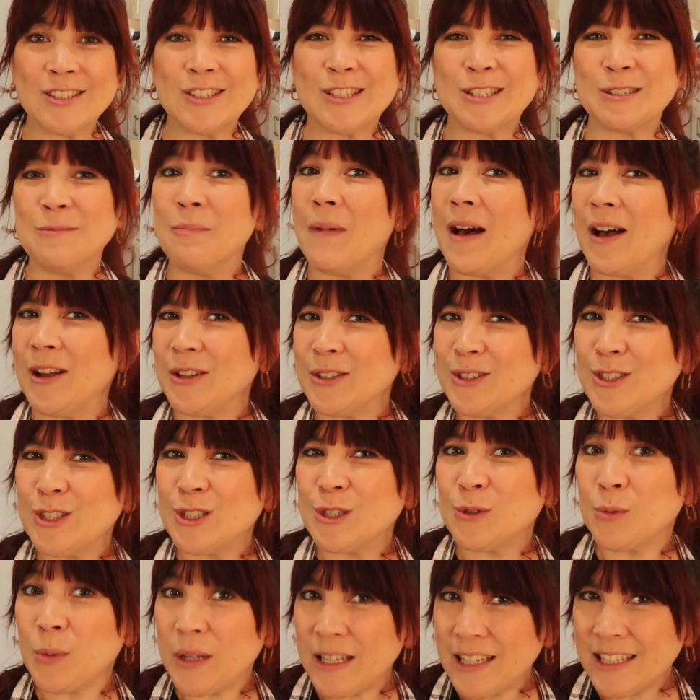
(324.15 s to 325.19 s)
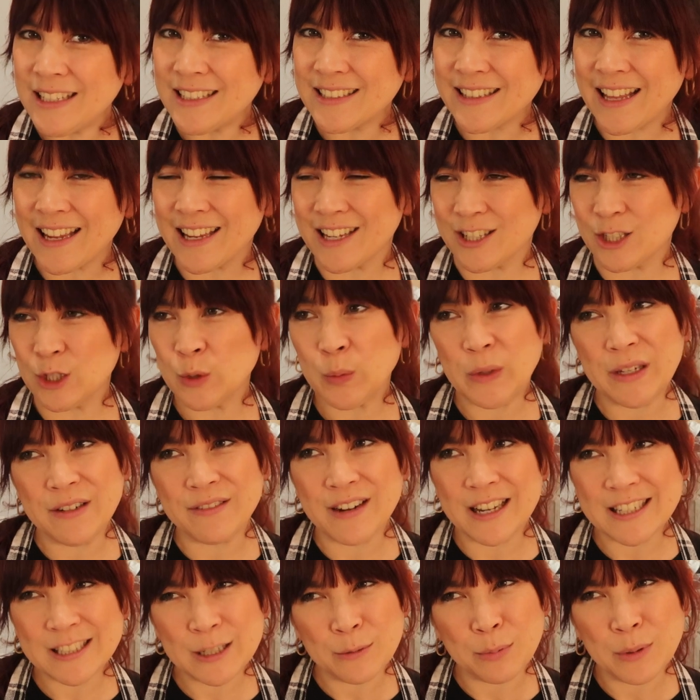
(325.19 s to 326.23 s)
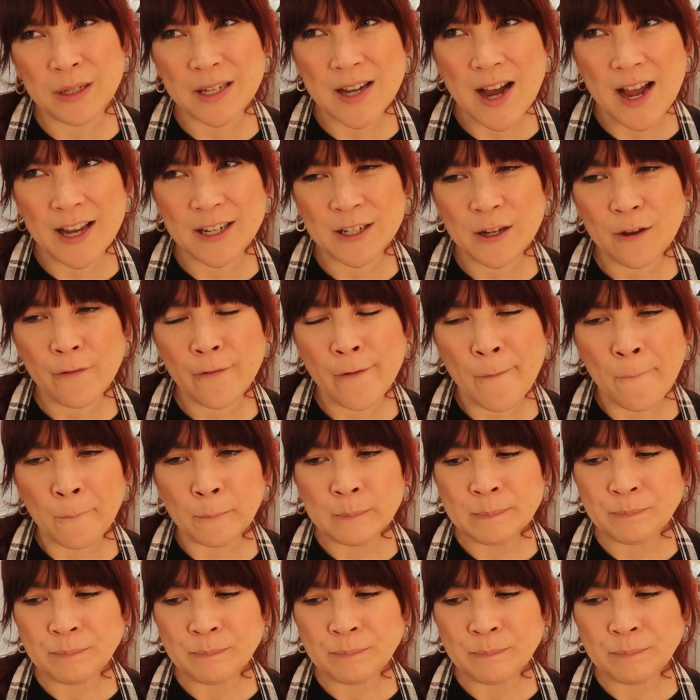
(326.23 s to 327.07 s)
smelled sweet, like a sweet recipe kind of.